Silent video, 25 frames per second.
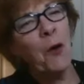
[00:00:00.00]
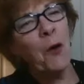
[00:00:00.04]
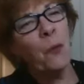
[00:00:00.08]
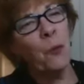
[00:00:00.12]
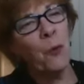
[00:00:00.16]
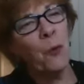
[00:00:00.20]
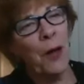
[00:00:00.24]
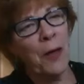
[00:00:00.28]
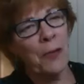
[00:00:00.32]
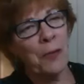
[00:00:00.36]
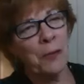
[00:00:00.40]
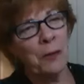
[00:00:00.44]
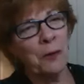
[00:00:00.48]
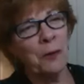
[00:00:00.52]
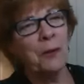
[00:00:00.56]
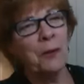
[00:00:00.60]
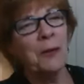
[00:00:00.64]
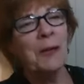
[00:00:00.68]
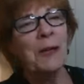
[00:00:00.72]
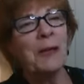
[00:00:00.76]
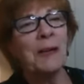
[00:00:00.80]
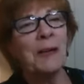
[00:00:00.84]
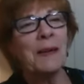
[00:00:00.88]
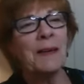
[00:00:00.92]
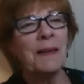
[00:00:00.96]

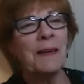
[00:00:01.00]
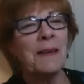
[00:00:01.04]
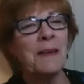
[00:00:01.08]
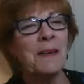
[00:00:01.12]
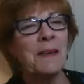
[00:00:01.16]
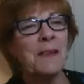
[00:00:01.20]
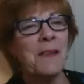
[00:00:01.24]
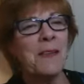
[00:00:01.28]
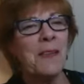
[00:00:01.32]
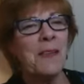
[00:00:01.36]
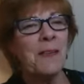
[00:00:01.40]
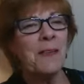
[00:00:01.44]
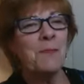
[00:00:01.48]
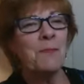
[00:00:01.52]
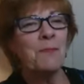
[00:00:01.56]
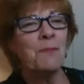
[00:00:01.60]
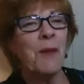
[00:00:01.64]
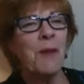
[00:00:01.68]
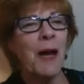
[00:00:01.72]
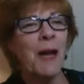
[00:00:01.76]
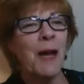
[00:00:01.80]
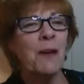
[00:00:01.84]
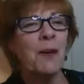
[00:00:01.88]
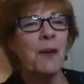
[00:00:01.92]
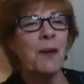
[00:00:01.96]
weather is
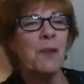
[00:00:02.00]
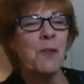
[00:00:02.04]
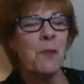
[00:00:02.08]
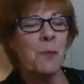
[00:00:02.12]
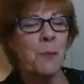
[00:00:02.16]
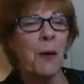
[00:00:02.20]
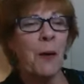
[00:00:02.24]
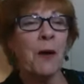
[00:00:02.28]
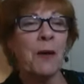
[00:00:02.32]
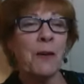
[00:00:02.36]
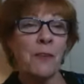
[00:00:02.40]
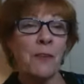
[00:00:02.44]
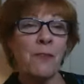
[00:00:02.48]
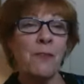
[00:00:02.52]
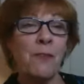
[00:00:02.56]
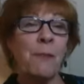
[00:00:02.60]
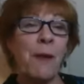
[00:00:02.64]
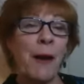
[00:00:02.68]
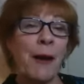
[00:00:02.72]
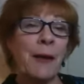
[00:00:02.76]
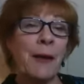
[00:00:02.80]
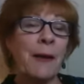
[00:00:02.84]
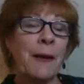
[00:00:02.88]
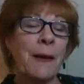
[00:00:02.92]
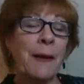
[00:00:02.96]
part of
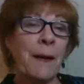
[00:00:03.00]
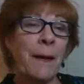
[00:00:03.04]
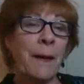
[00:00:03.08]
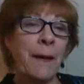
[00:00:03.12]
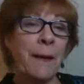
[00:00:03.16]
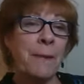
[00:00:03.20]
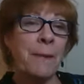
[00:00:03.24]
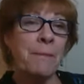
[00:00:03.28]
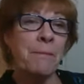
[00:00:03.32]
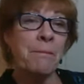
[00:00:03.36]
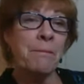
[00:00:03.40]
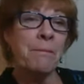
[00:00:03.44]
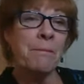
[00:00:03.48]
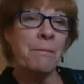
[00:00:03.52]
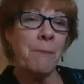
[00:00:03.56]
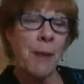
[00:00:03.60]
my